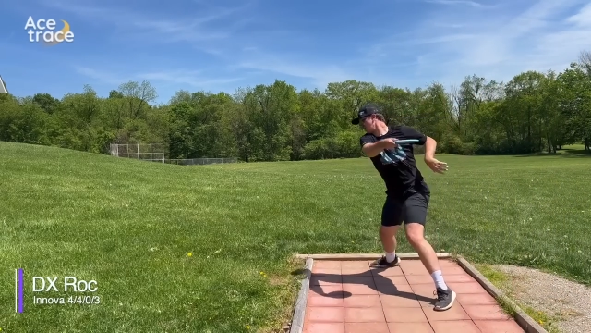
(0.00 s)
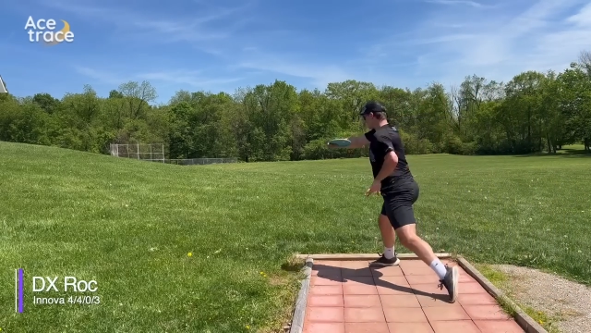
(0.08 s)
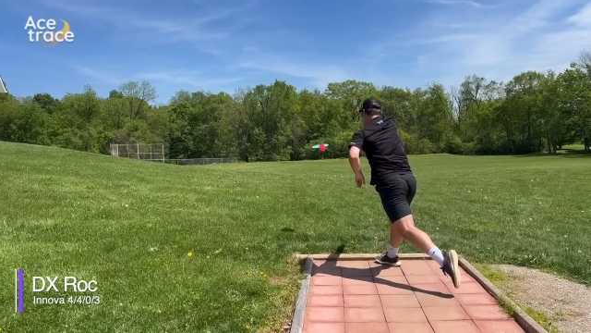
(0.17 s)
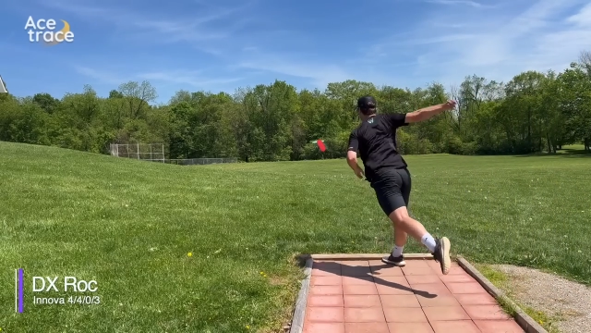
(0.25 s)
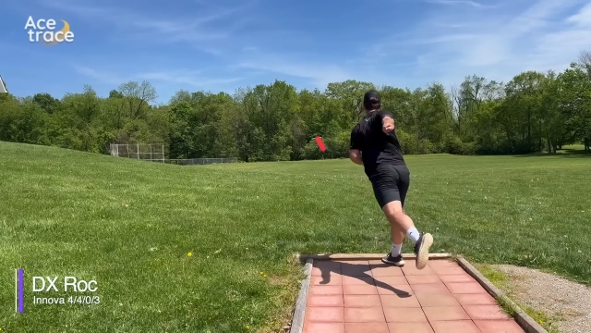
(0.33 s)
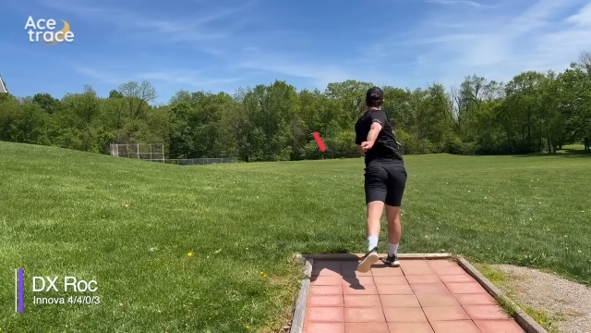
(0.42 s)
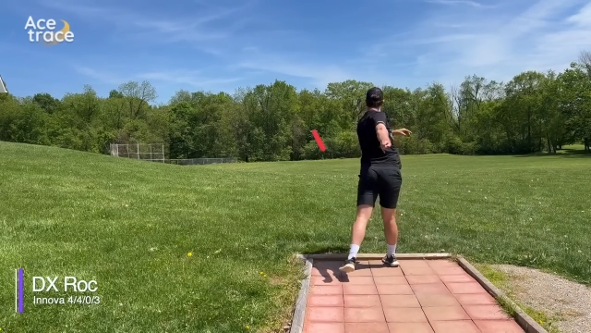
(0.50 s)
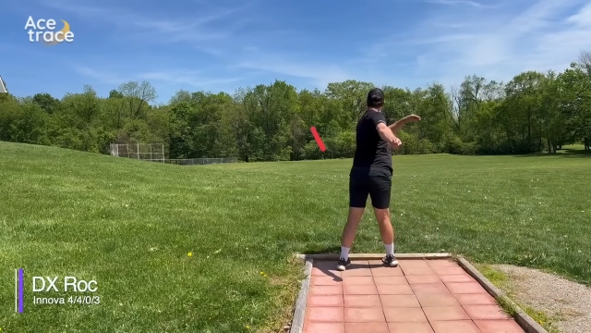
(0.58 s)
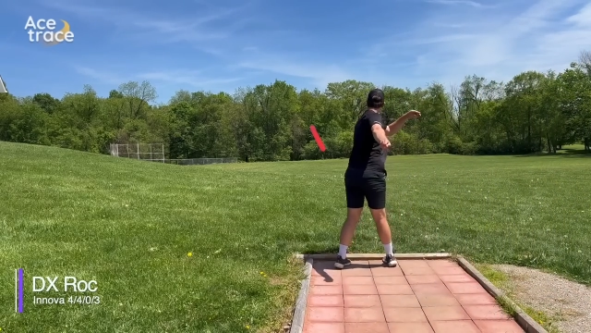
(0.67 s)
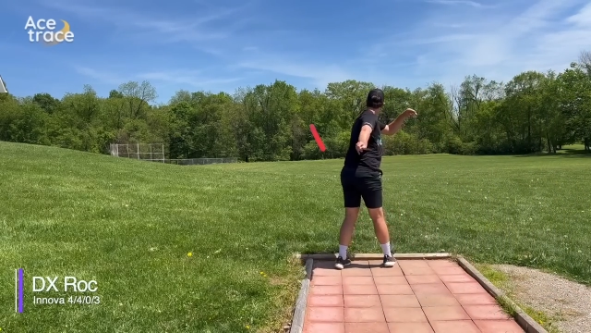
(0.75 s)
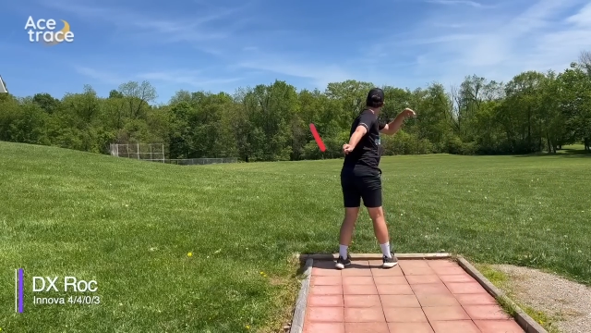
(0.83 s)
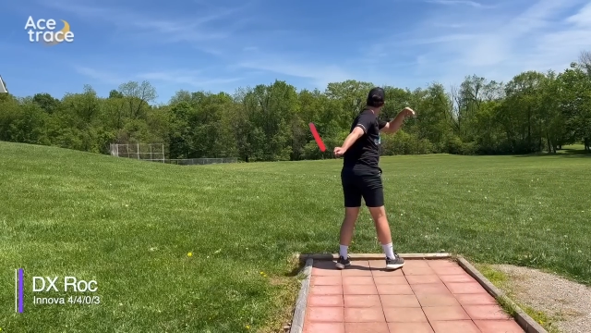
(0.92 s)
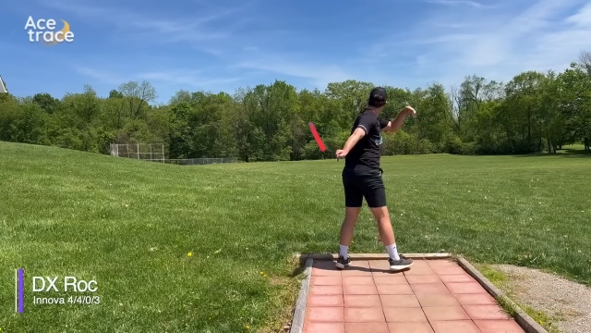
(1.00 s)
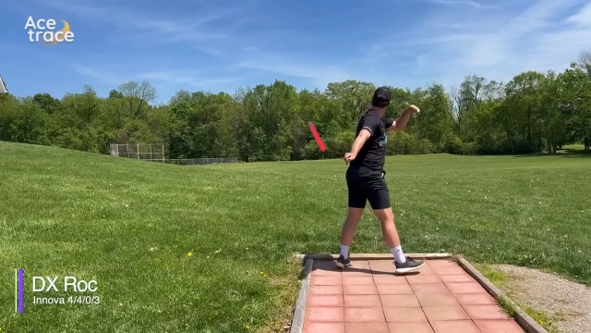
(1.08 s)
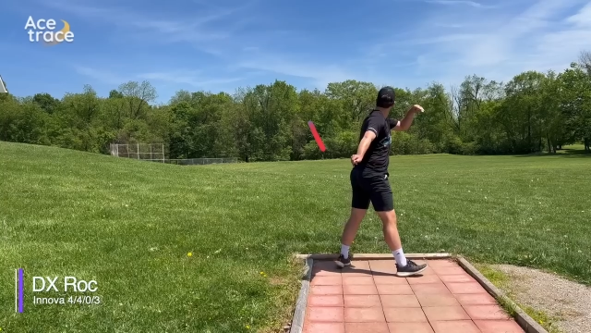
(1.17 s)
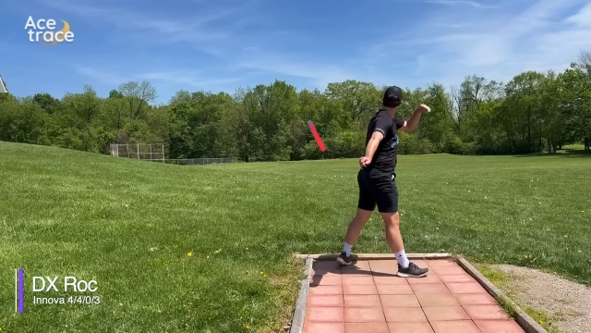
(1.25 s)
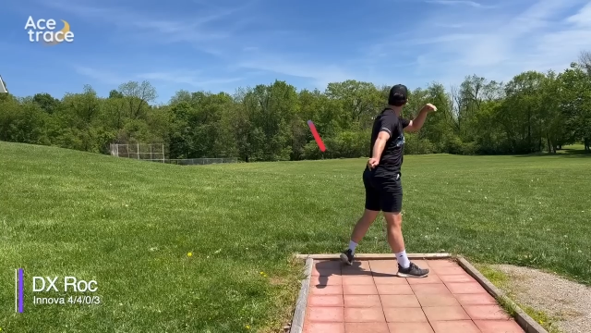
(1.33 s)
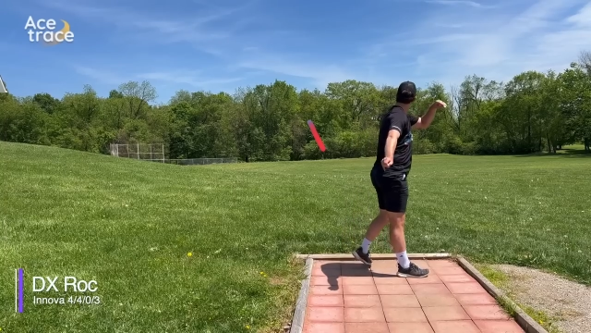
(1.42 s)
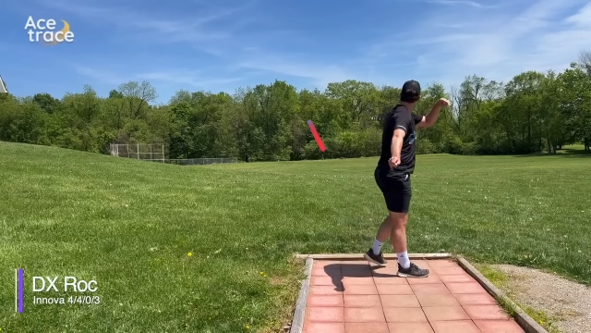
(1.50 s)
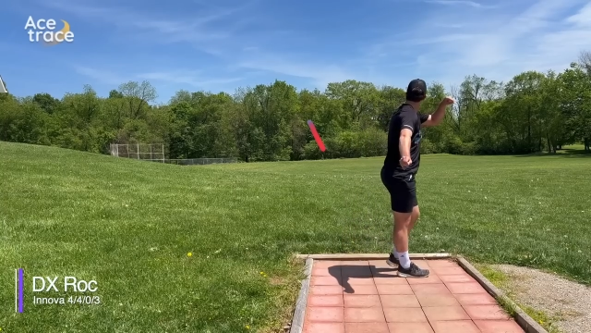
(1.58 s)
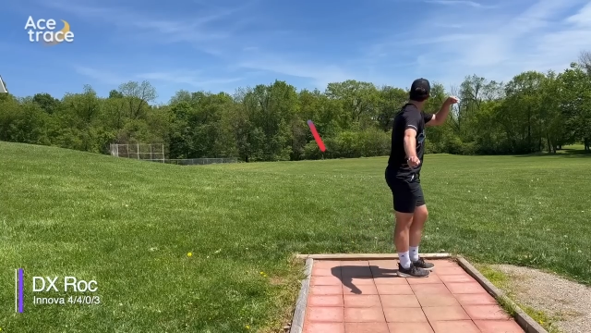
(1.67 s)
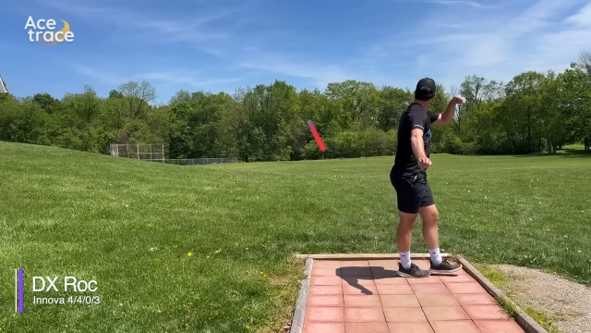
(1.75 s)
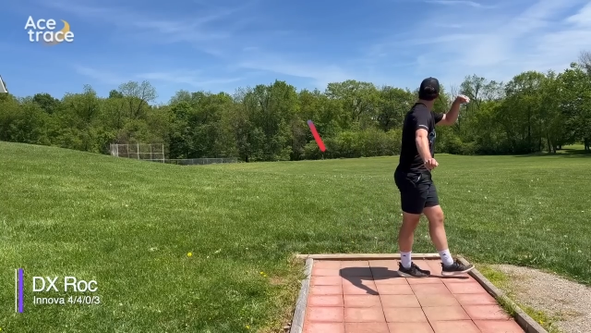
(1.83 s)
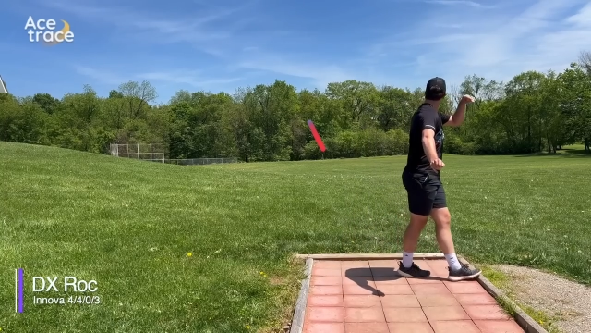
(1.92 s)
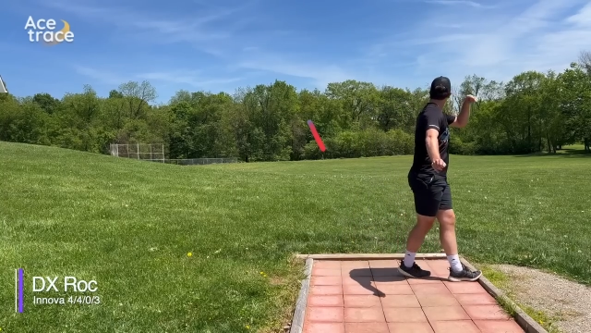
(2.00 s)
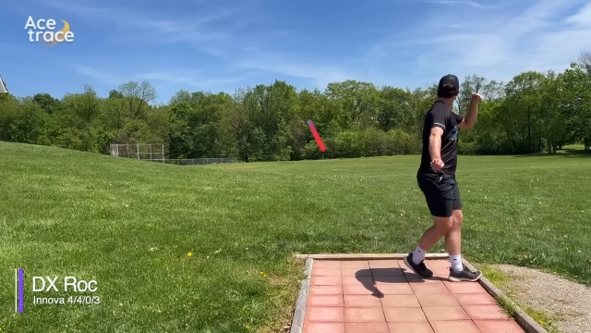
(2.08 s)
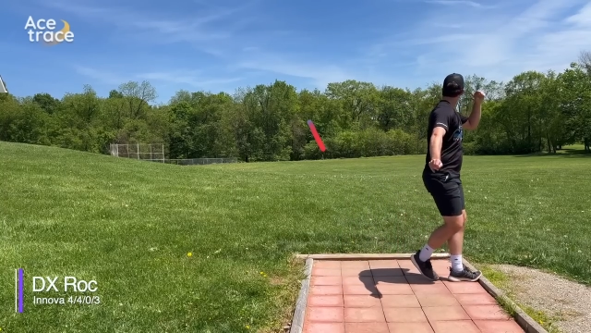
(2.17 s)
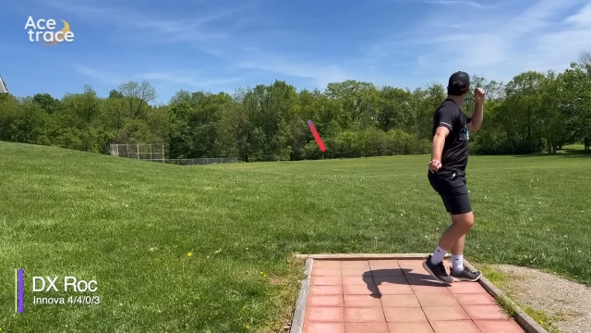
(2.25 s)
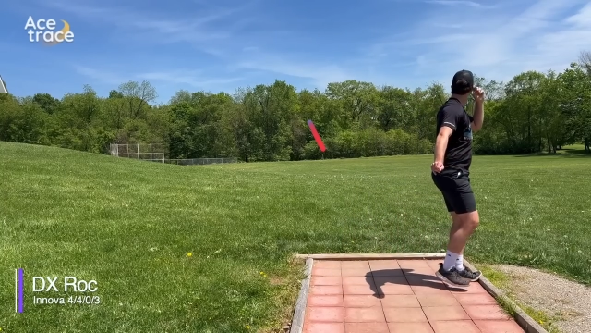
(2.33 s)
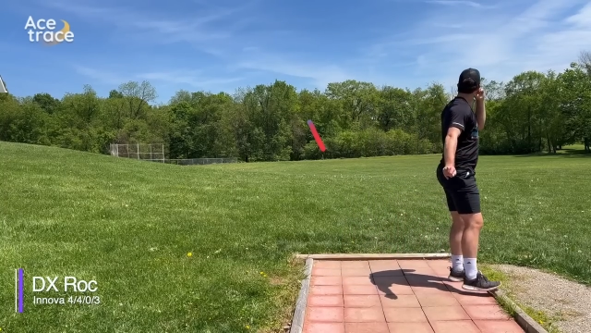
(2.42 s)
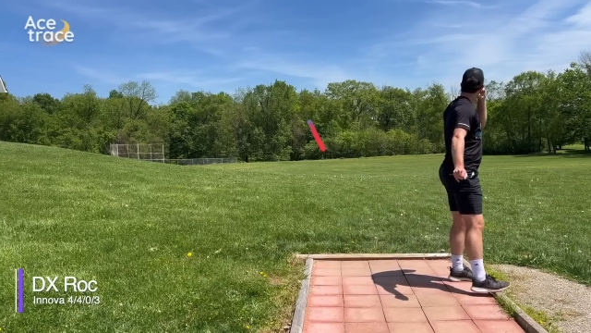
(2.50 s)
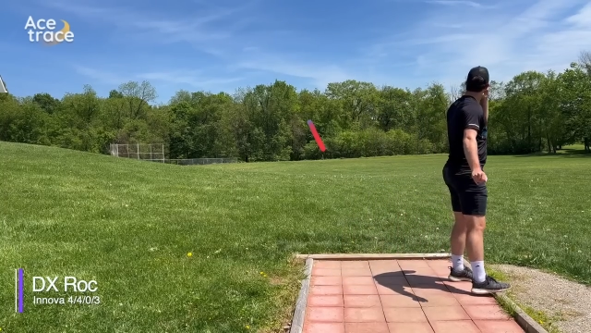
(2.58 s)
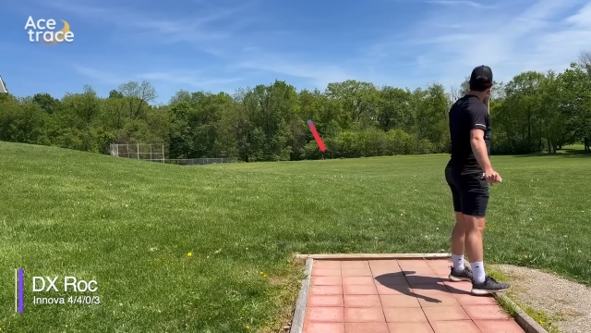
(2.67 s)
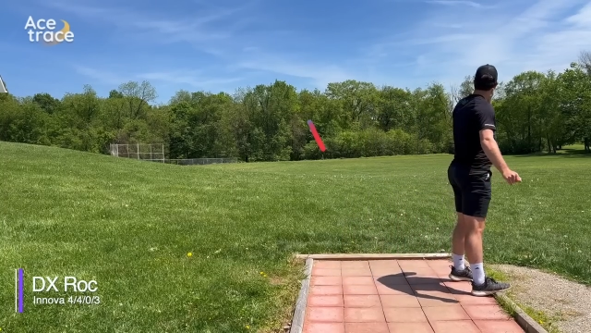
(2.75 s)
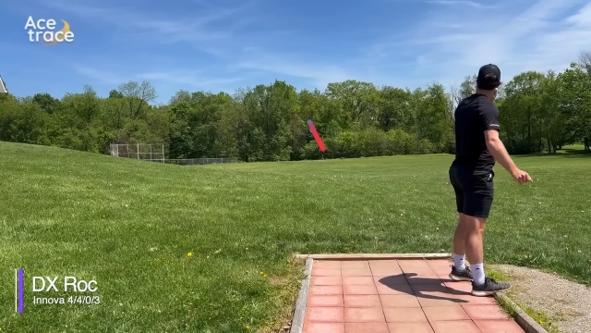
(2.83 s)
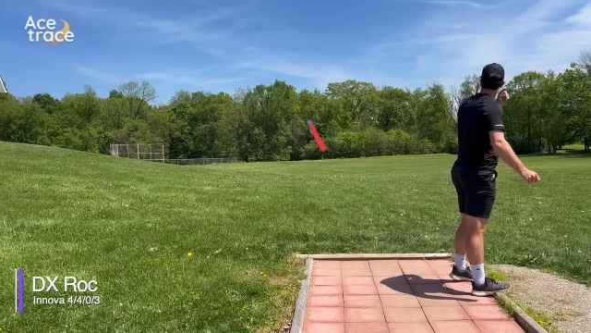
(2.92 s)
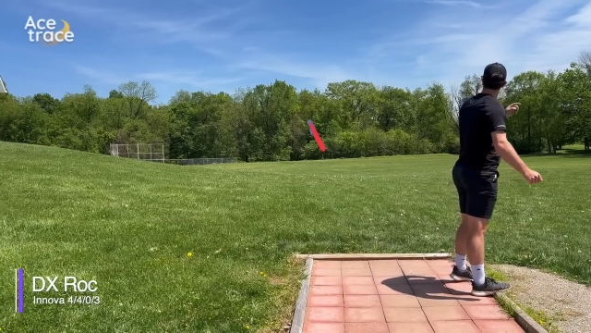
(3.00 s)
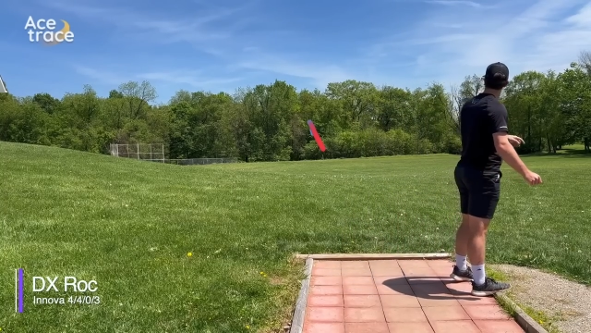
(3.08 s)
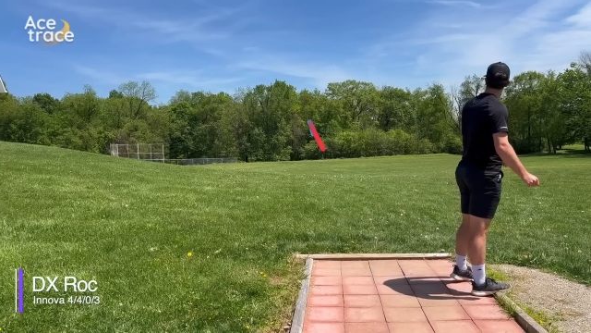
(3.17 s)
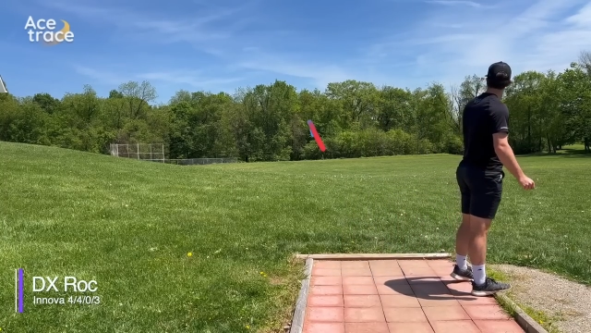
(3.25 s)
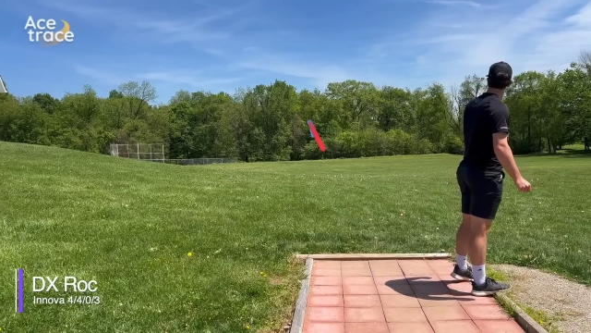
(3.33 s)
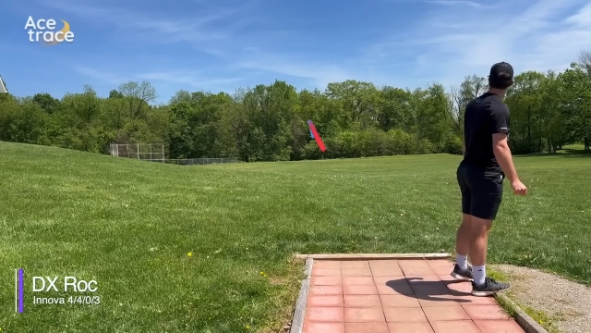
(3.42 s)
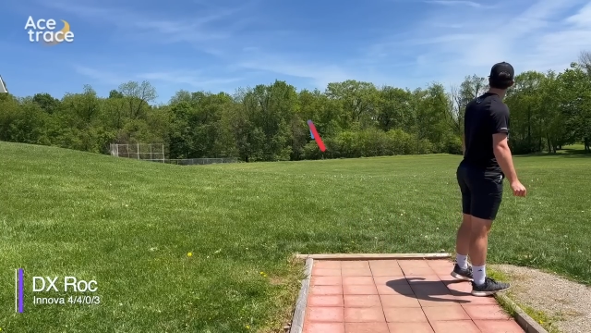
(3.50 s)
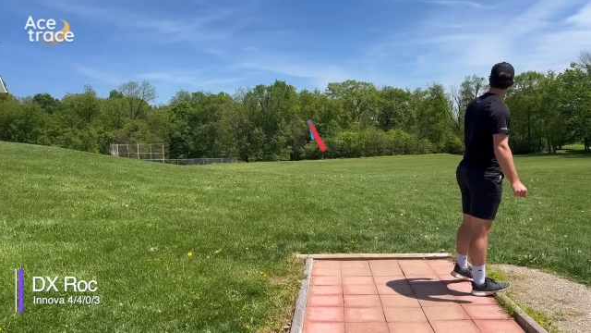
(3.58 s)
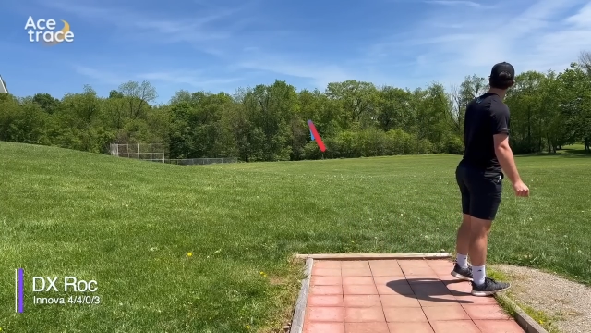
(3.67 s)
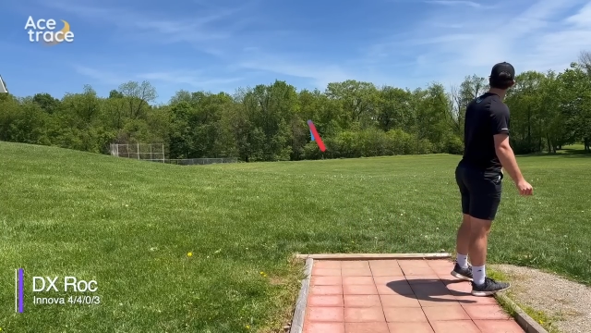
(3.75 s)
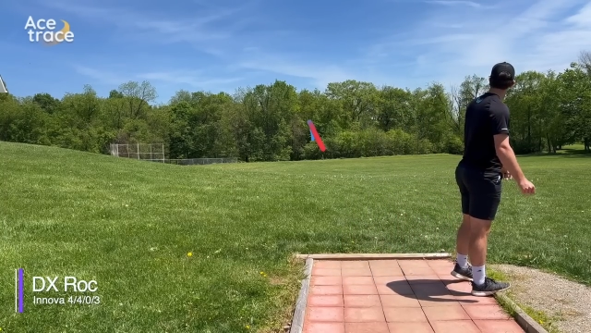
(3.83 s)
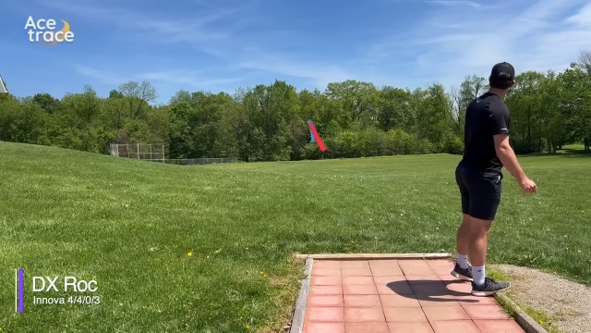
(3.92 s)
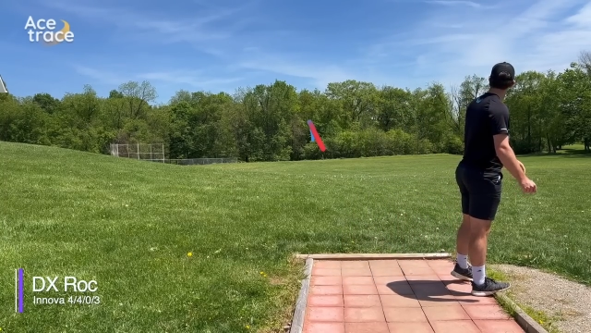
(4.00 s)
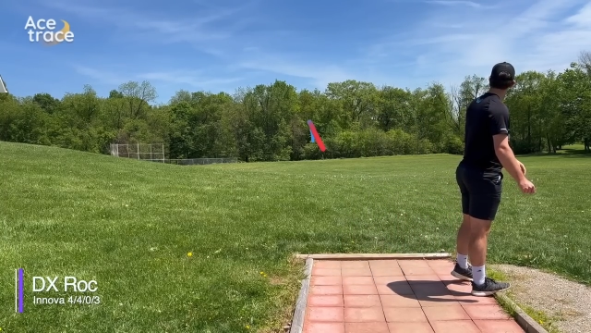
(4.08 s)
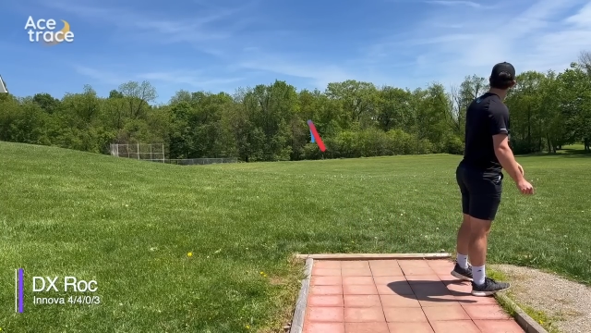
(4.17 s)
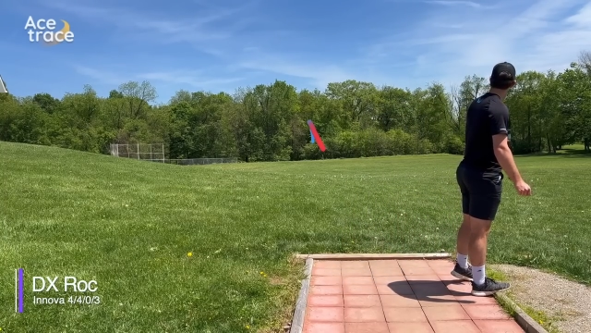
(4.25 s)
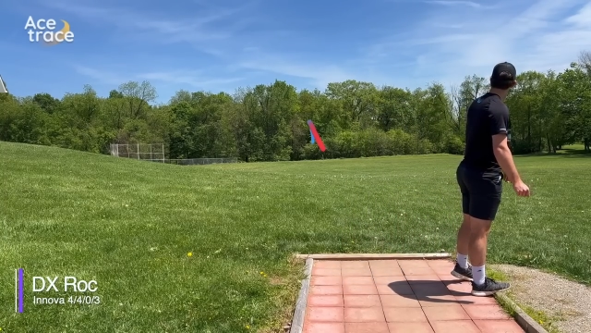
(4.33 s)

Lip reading: No face is visible, so there are no lips to read.